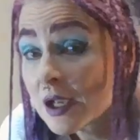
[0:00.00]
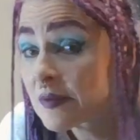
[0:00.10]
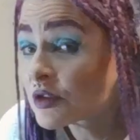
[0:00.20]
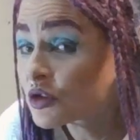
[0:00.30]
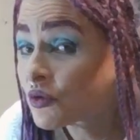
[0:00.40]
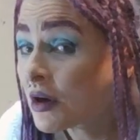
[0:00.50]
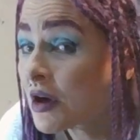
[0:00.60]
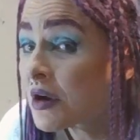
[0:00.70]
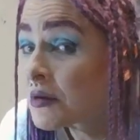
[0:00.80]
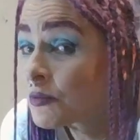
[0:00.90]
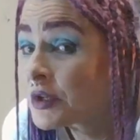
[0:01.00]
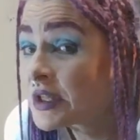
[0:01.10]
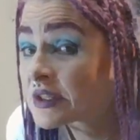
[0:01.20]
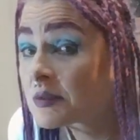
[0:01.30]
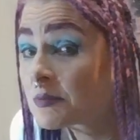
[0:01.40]
have strong
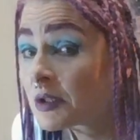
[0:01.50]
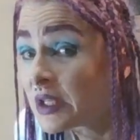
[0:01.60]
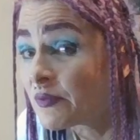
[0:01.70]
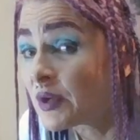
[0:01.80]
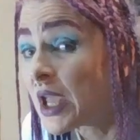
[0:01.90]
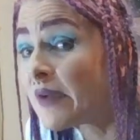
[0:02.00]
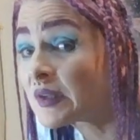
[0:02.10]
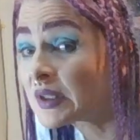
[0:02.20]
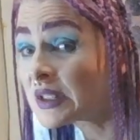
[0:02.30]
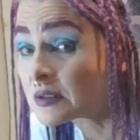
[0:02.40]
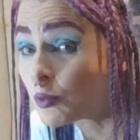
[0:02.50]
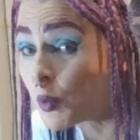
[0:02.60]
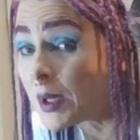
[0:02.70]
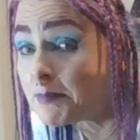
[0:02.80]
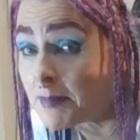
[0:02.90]
reason to believe we have at least
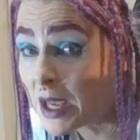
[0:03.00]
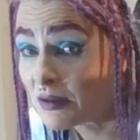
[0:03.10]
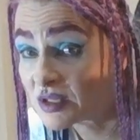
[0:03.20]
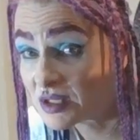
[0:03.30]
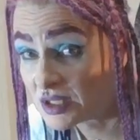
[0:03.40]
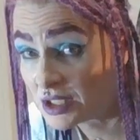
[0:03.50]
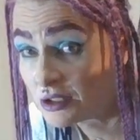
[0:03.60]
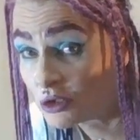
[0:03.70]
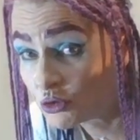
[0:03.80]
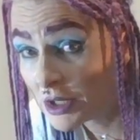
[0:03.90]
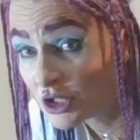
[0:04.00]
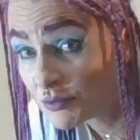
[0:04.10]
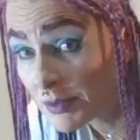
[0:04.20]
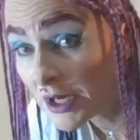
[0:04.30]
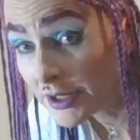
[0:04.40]
one mouse in the trash
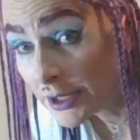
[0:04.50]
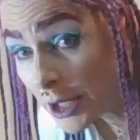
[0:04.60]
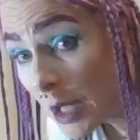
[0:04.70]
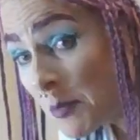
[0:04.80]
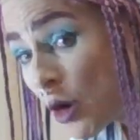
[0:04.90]
bucket. And I'm